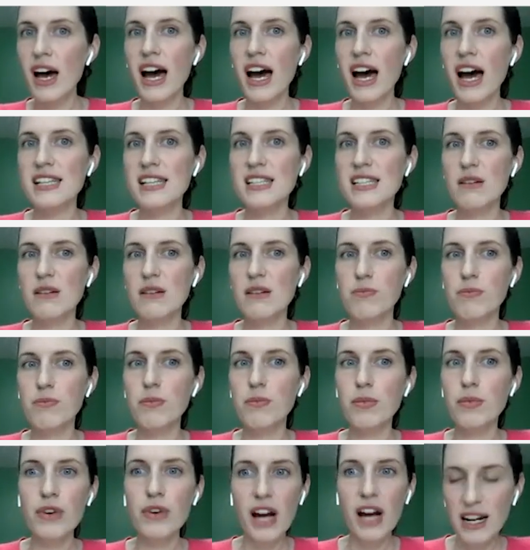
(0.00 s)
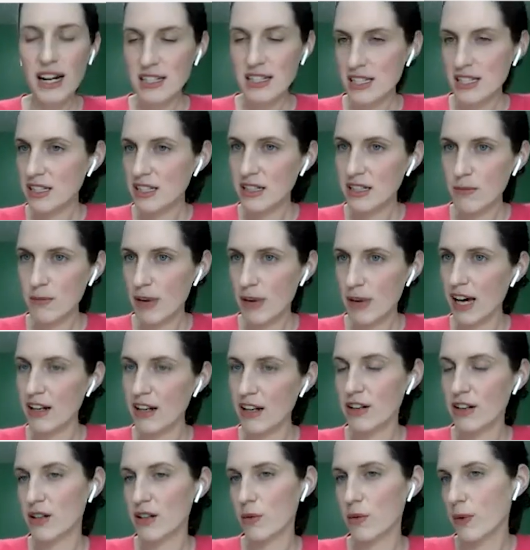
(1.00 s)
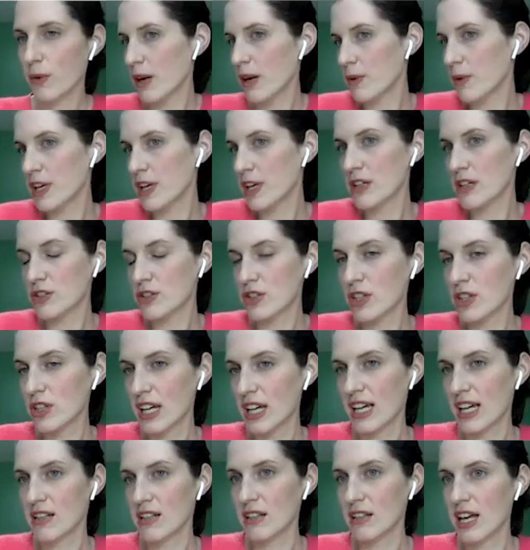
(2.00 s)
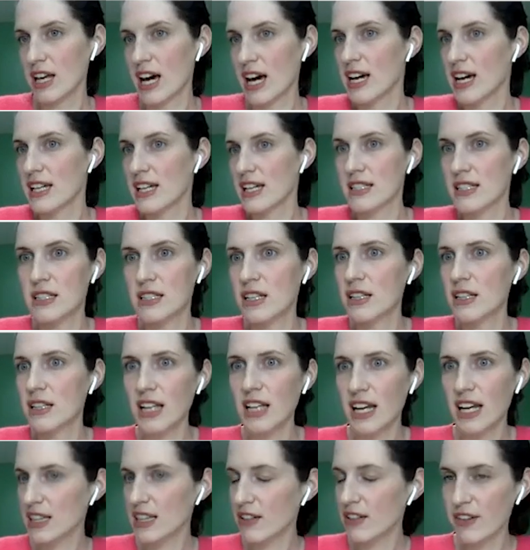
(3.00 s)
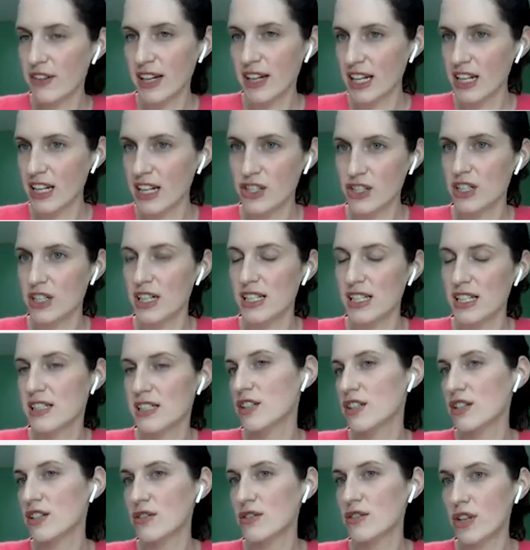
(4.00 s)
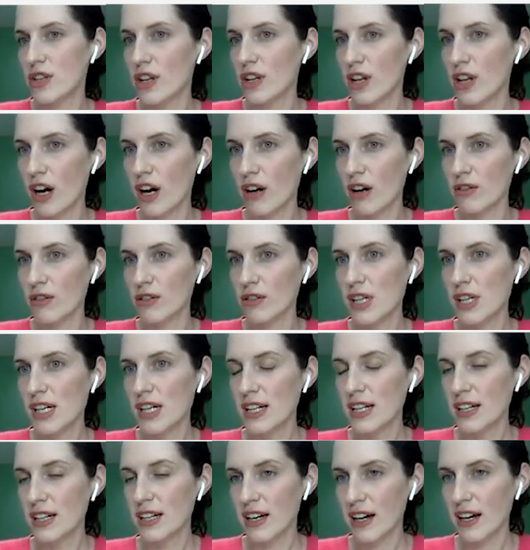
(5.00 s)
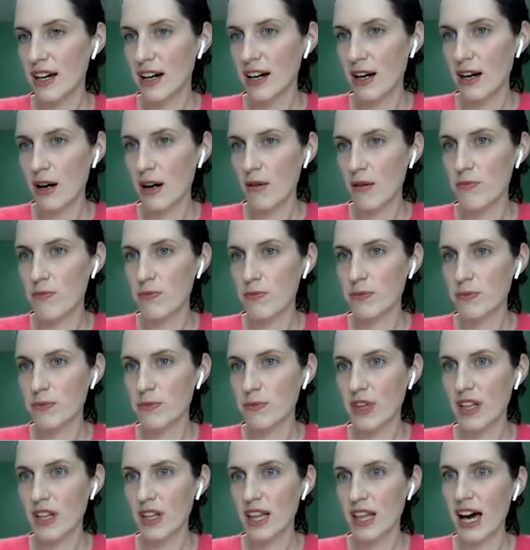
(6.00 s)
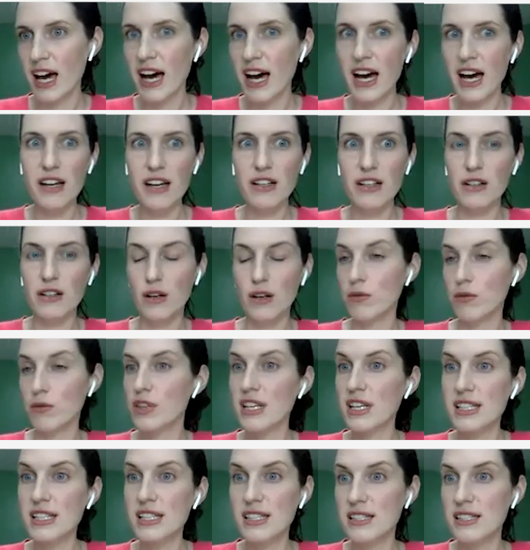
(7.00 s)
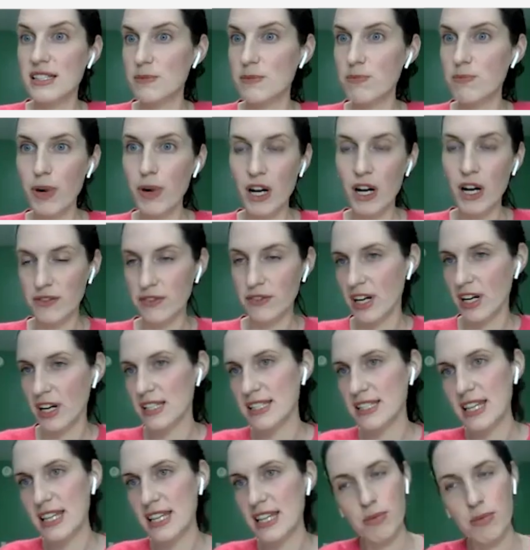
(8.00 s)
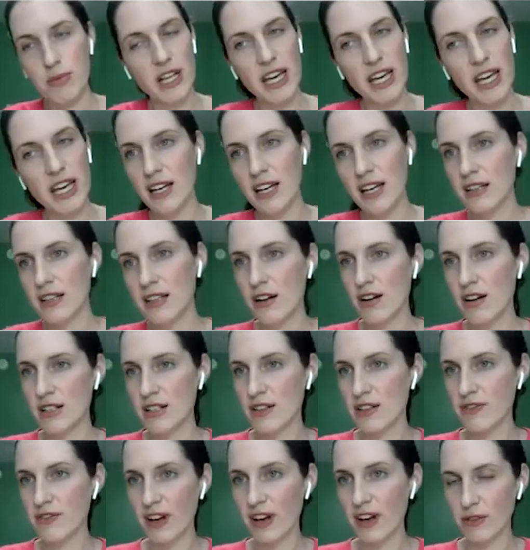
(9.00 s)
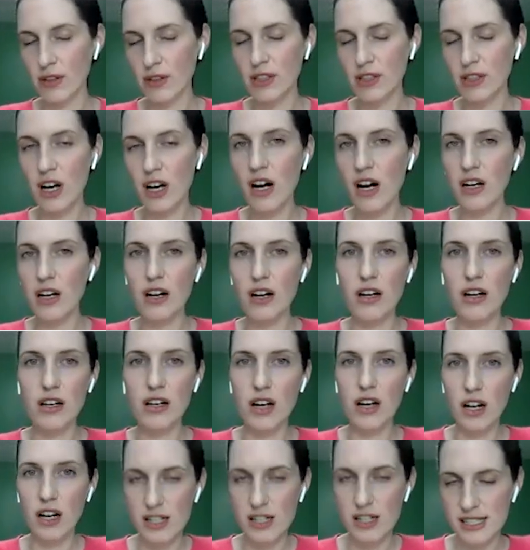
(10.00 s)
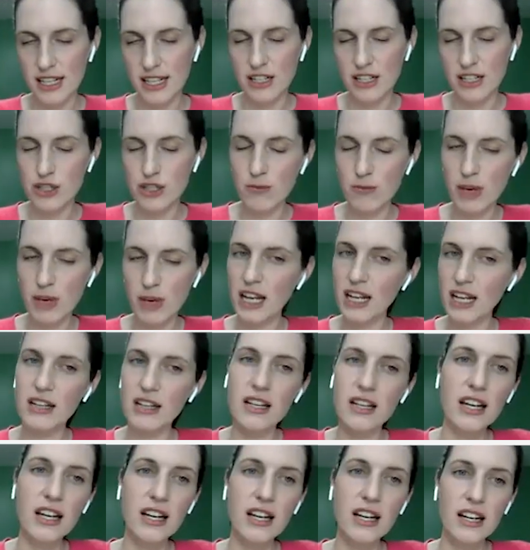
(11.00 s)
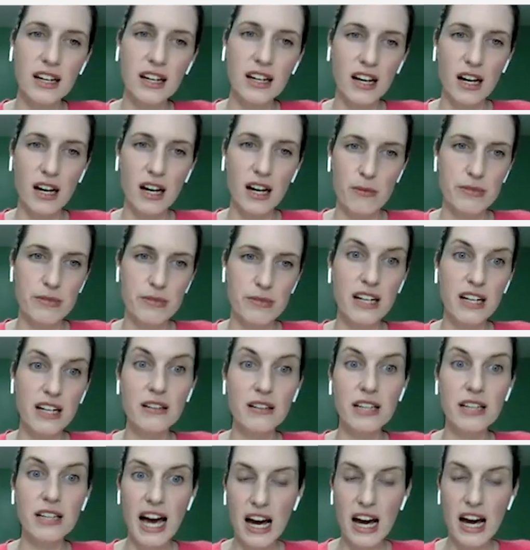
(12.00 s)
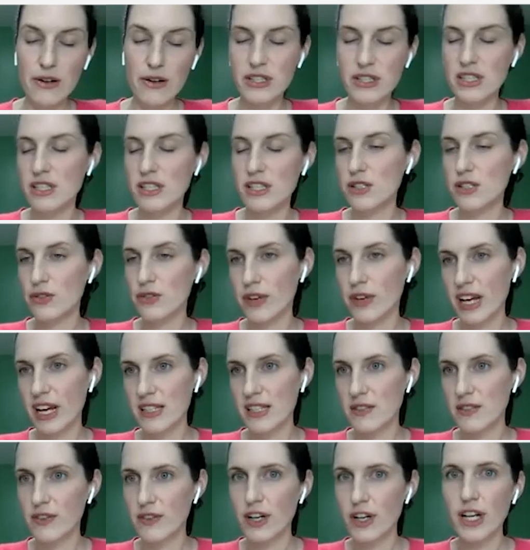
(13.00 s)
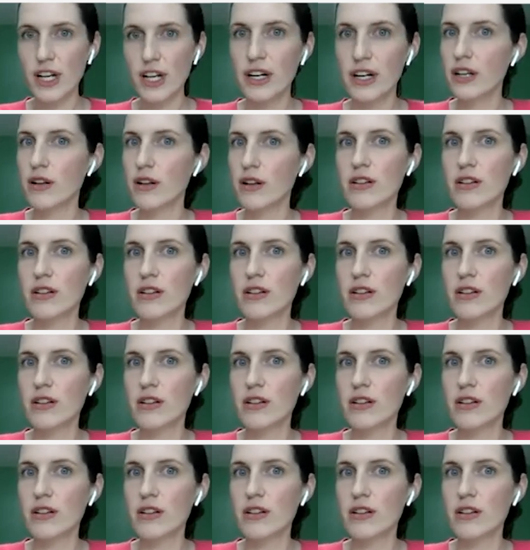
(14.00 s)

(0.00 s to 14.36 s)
As a practical matter, the way we usually handle that is to let the financial institution know that this is part of our estate plan. There's a federal law called Garn-St-Germain that allows this transfer.